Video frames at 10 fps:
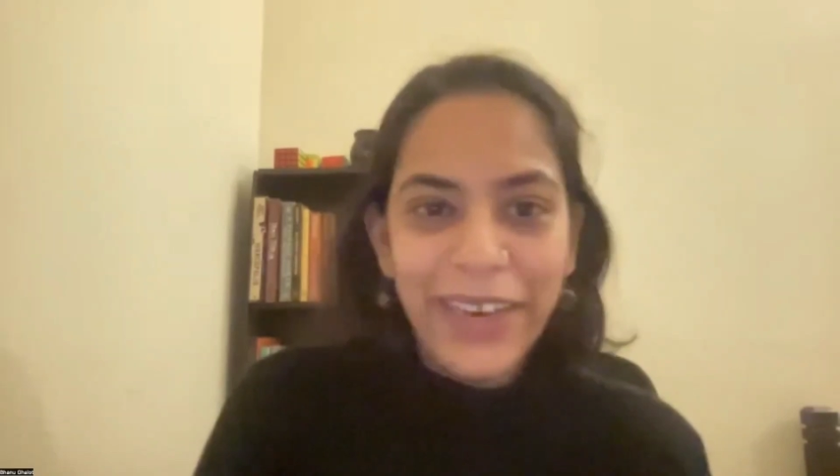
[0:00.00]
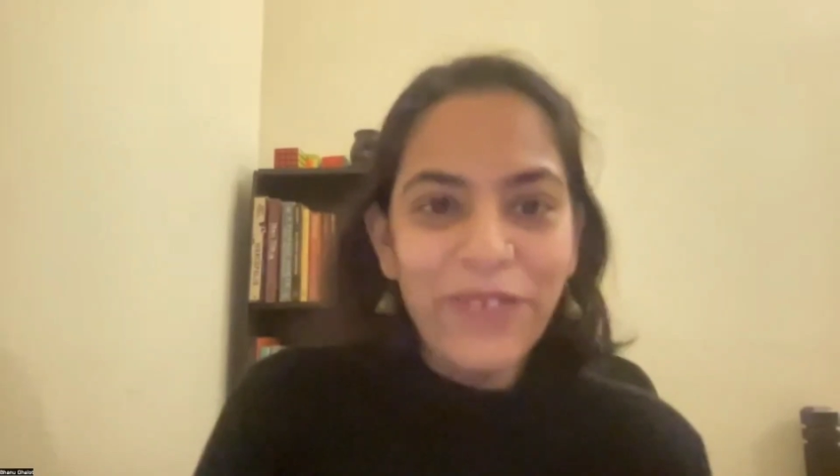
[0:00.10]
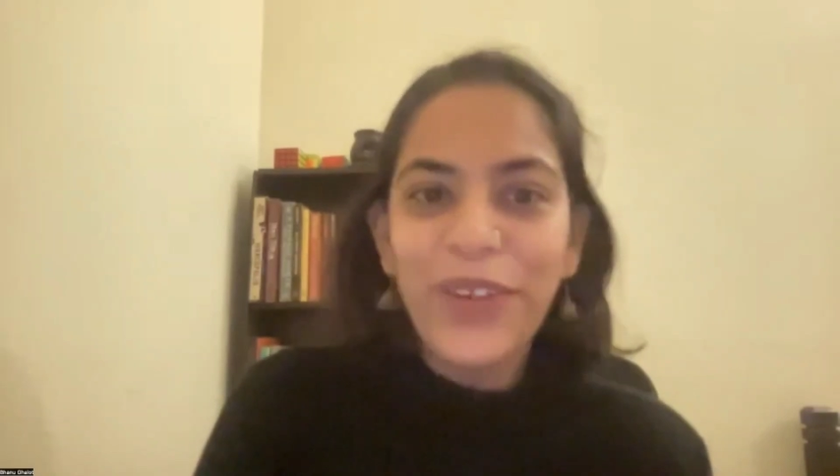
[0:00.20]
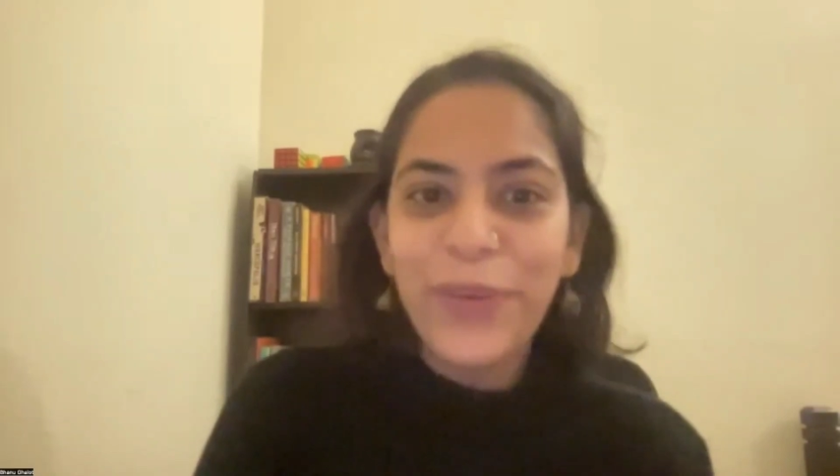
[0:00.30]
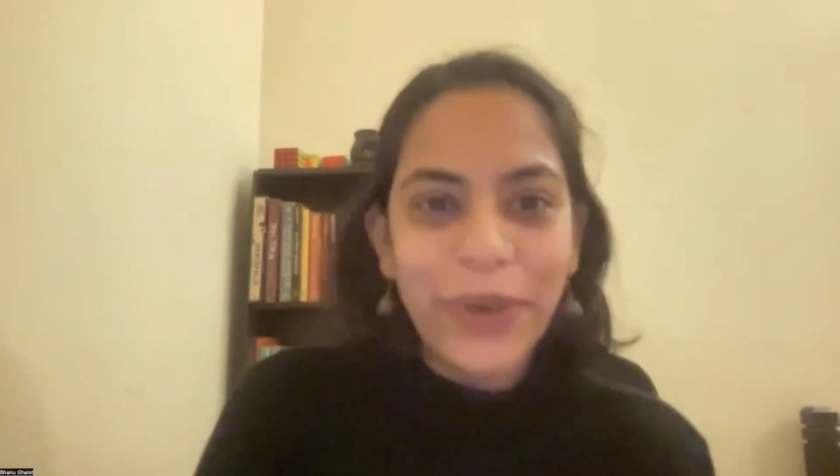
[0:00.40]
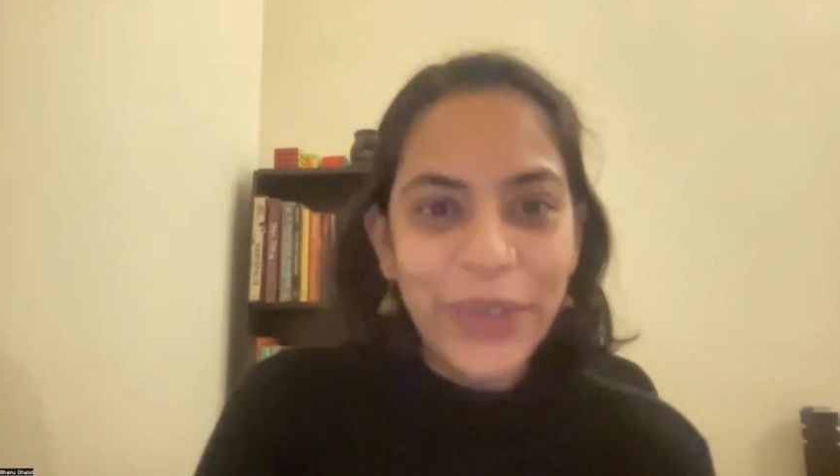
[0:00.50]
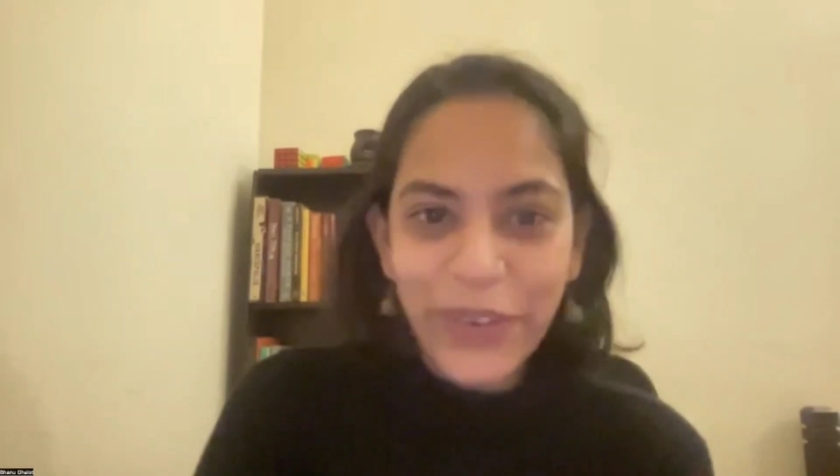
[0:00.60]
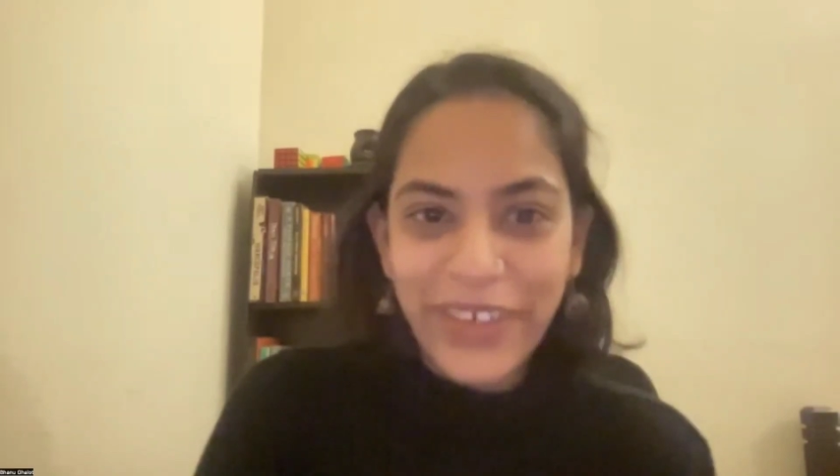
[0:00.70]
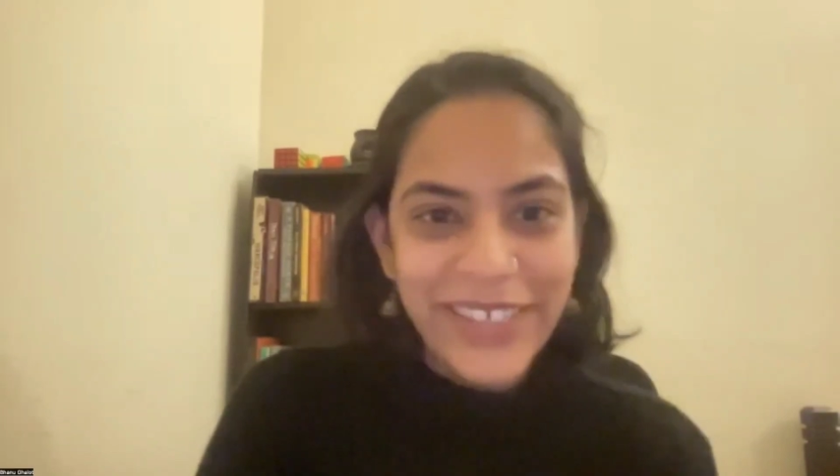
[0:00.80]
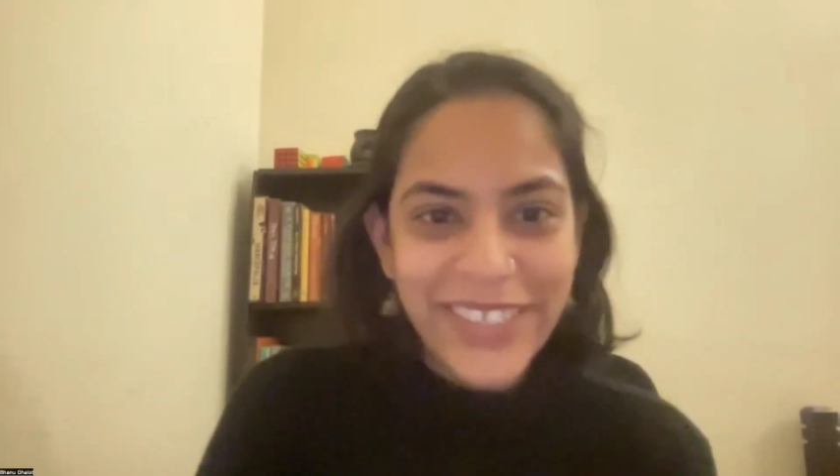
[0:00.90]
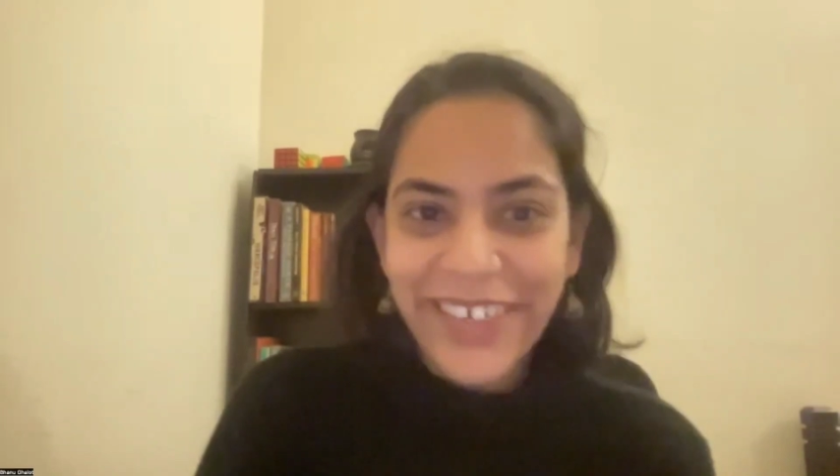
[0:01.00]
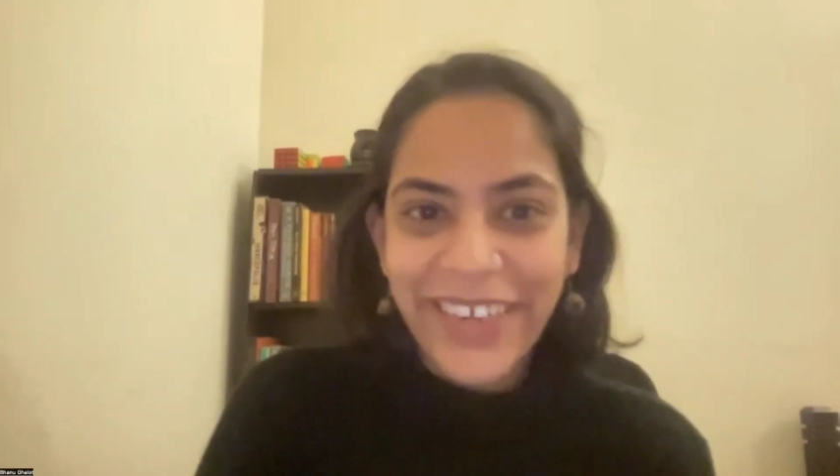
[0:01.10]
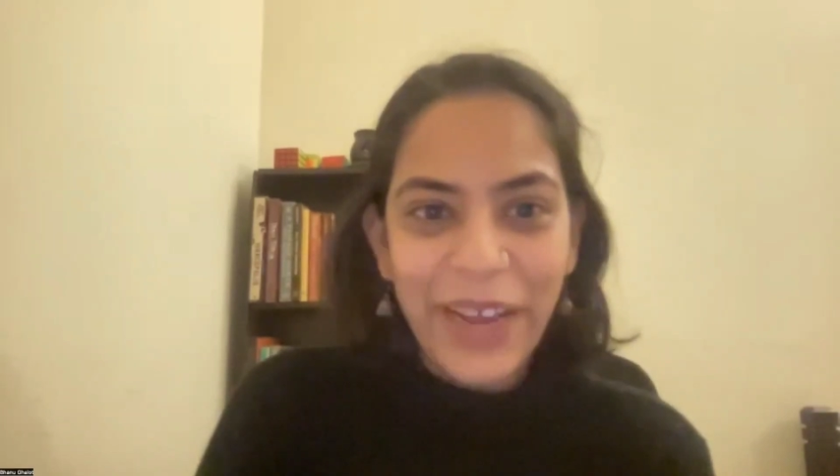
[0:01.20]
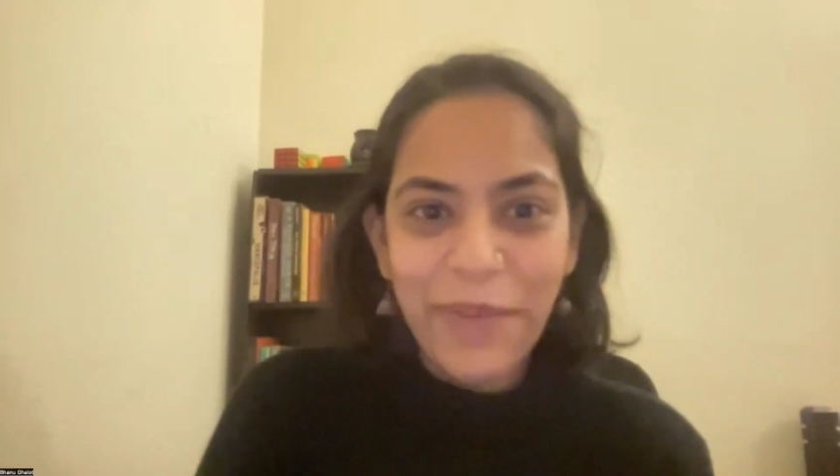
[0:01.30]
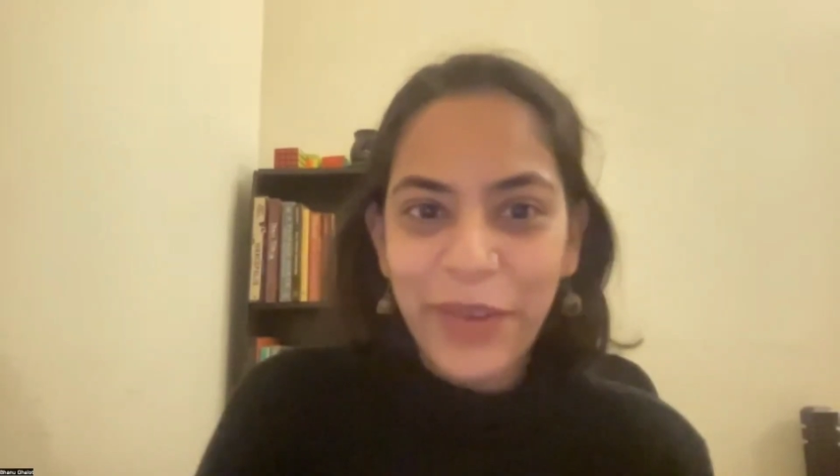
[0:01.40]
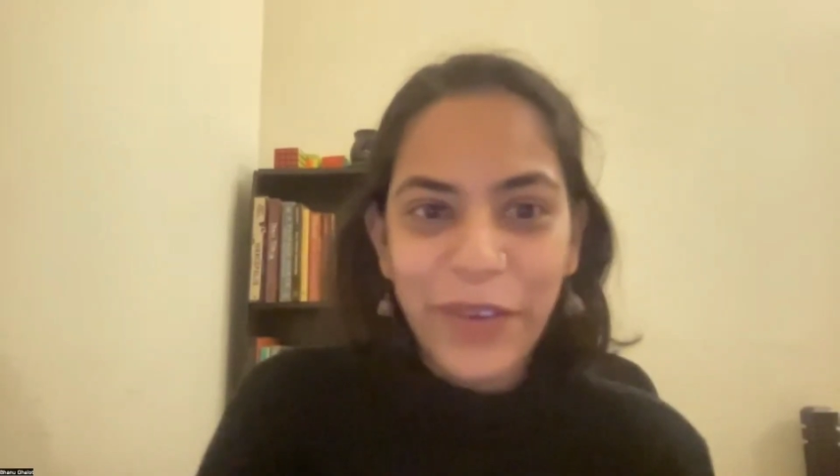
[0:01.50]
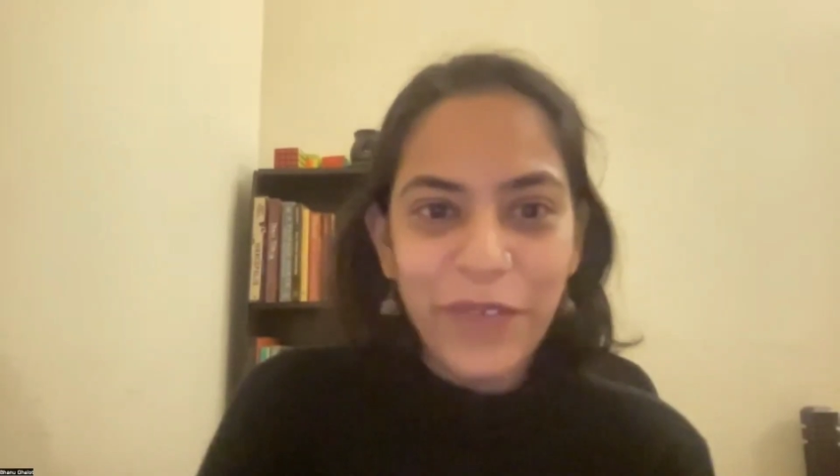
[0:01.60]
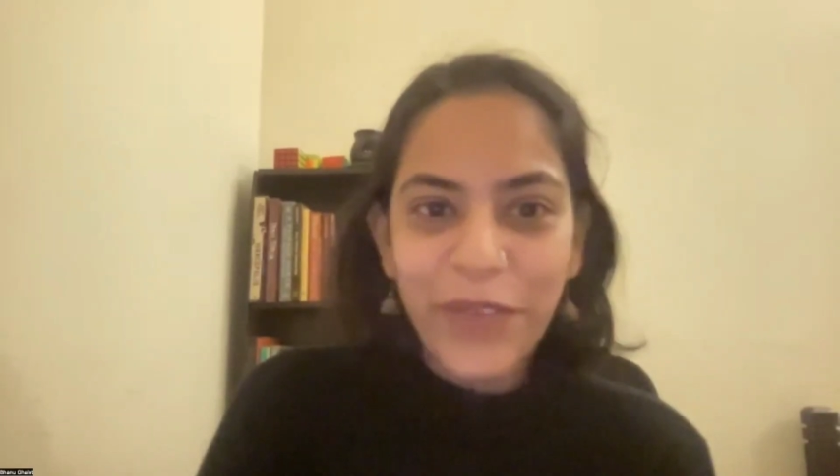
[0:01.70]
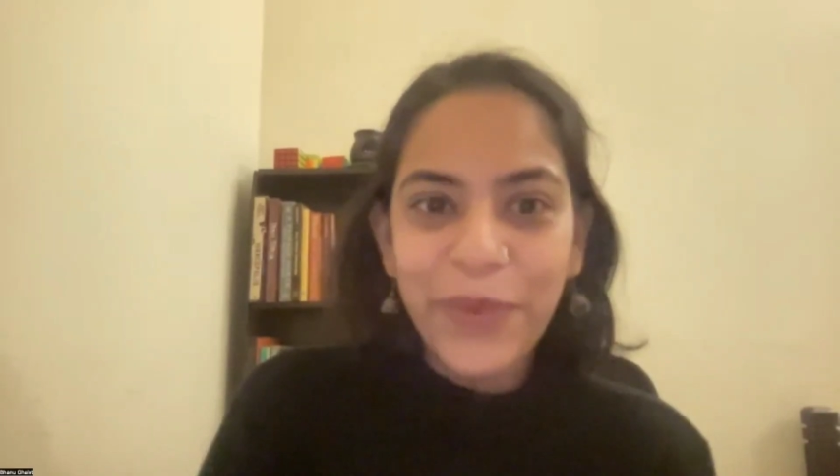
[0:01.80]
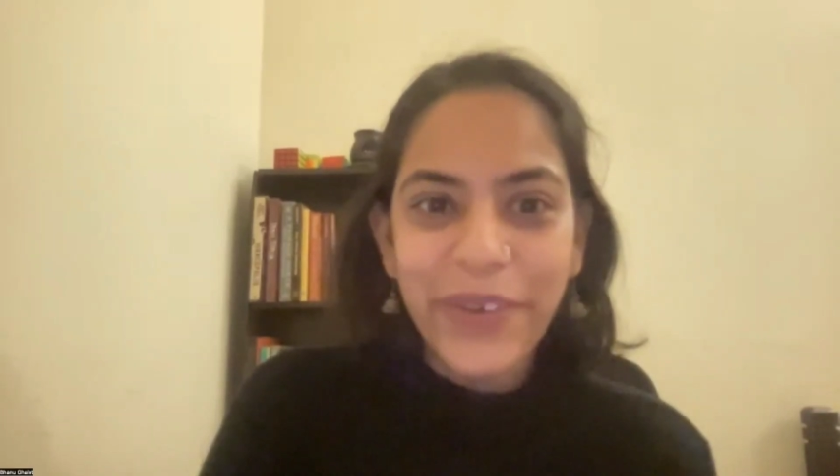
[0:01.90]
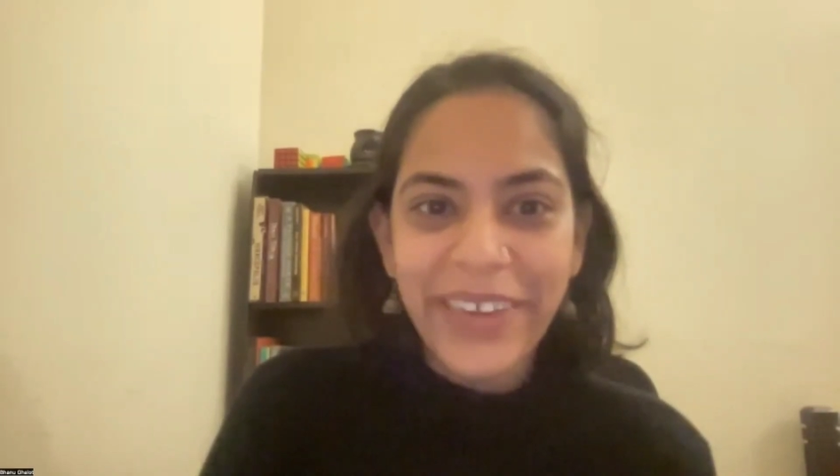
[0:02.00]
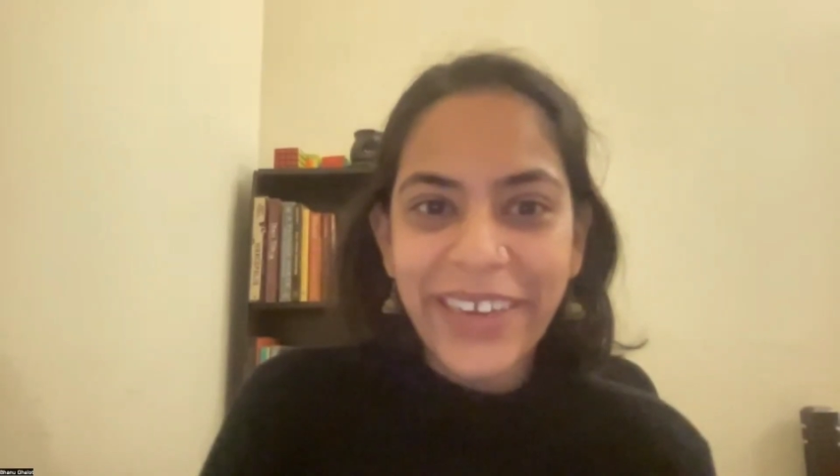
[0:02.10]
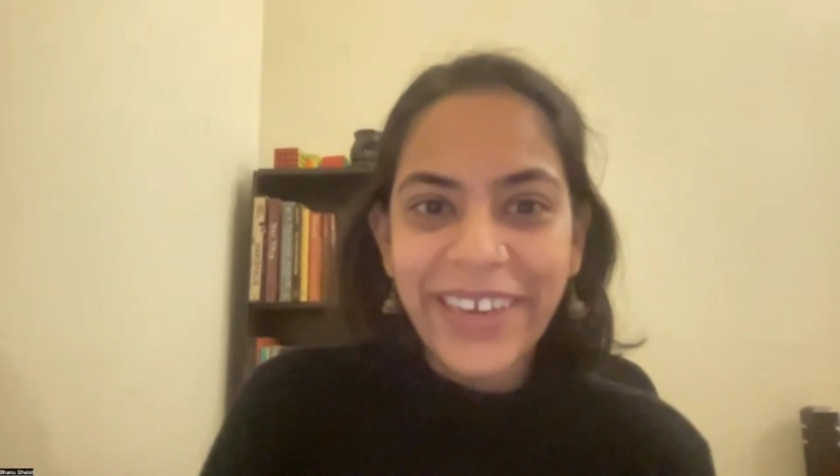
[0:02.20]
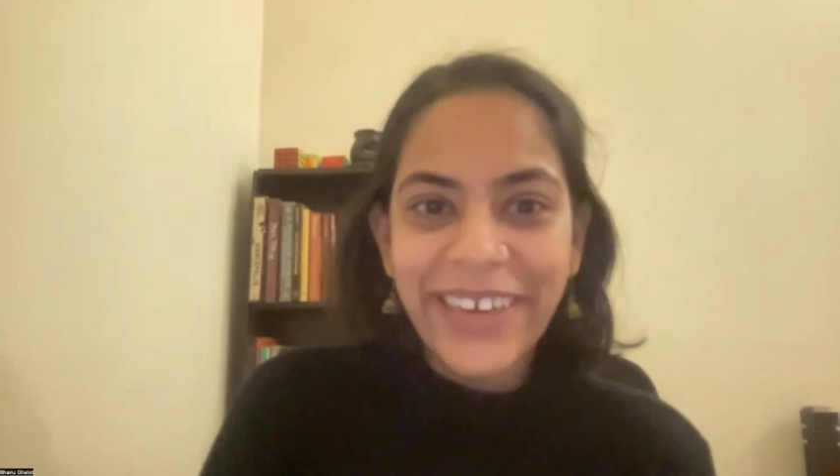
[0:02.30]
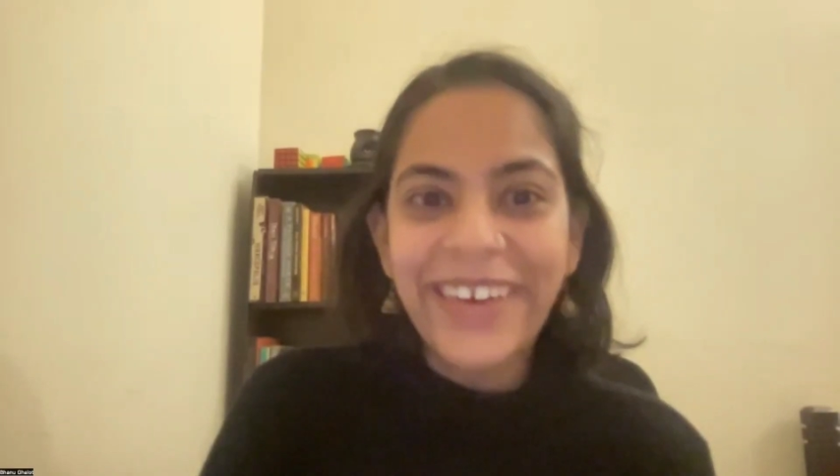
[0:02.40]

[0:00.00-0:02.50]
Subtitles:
if we weren't on Instagram and if we weren't,